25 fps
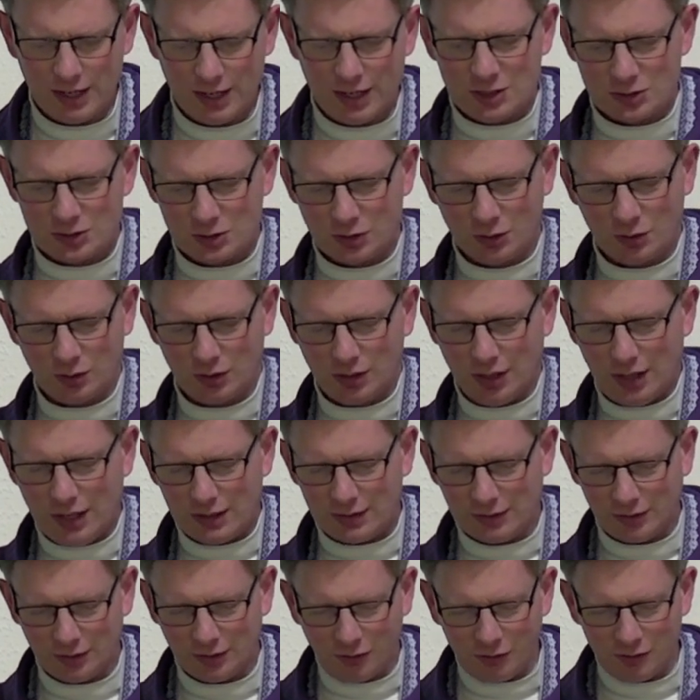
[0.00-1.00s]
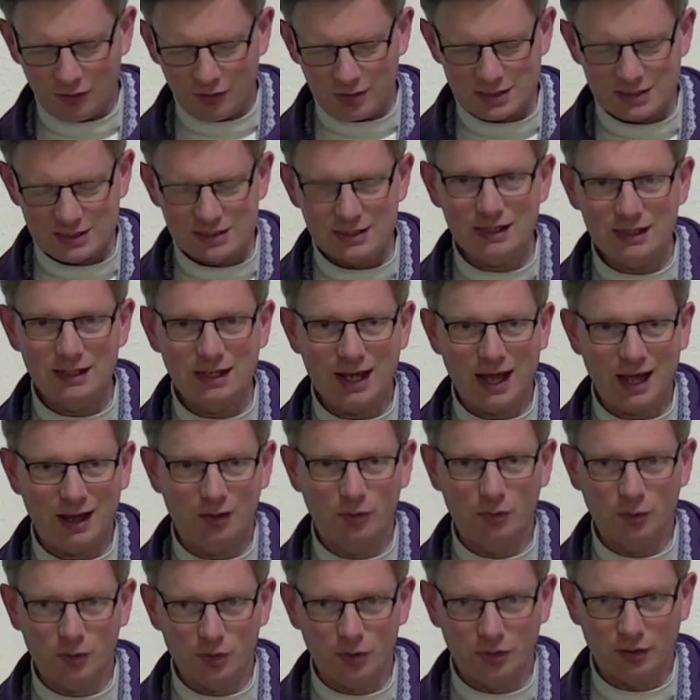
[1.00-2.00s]
So the Lord is still at
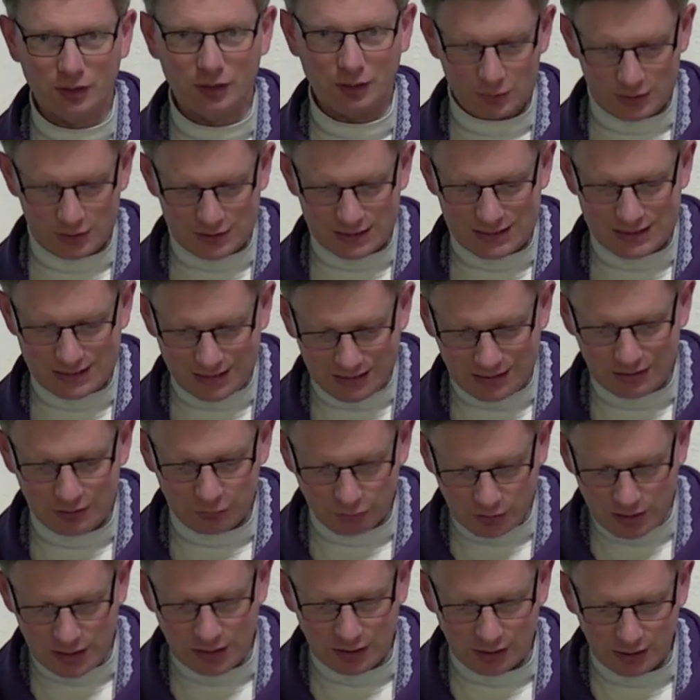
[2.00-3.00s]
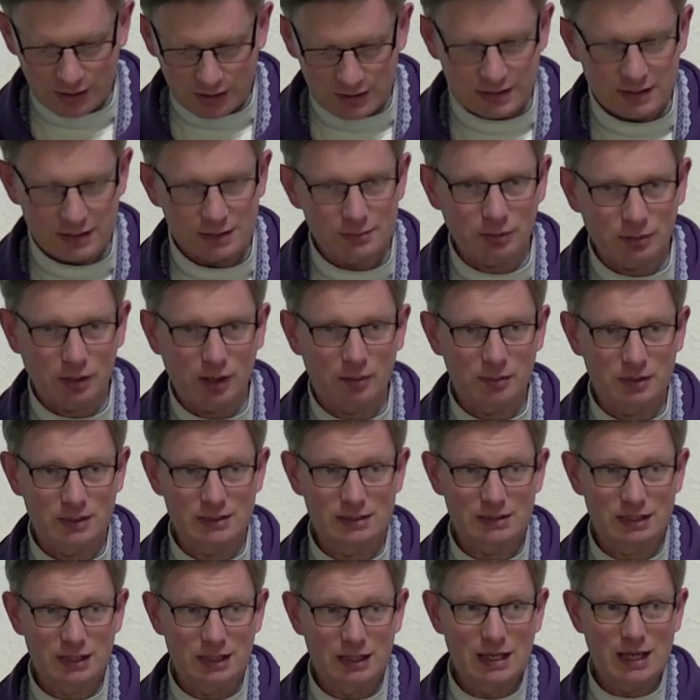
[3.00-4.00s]
work and will still realize this
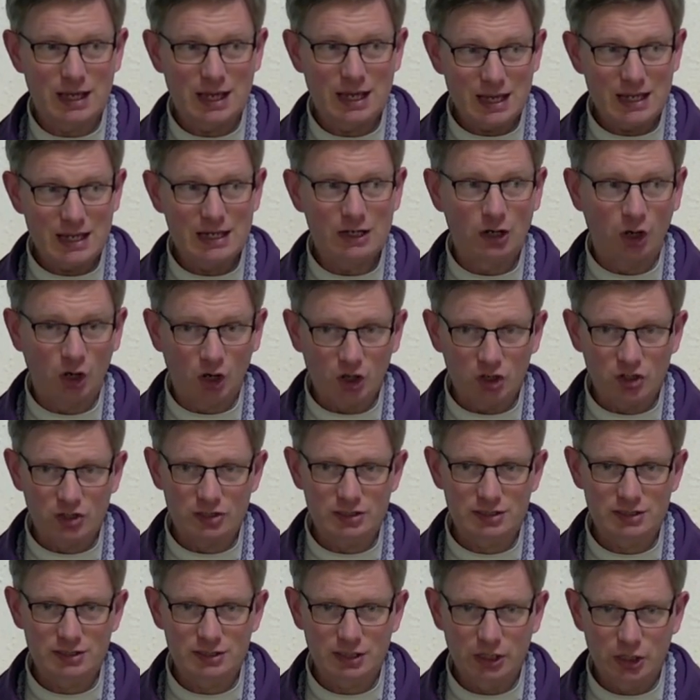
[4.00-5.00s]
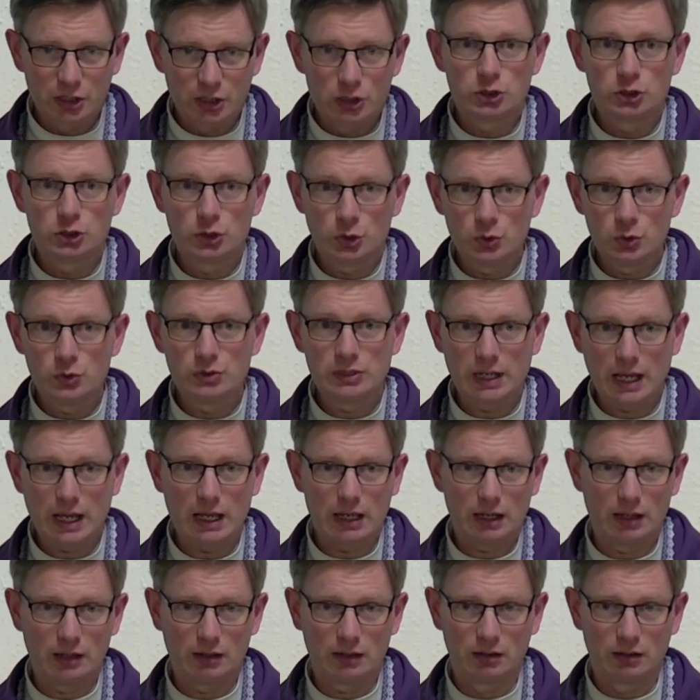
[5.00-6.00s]
promise in us today.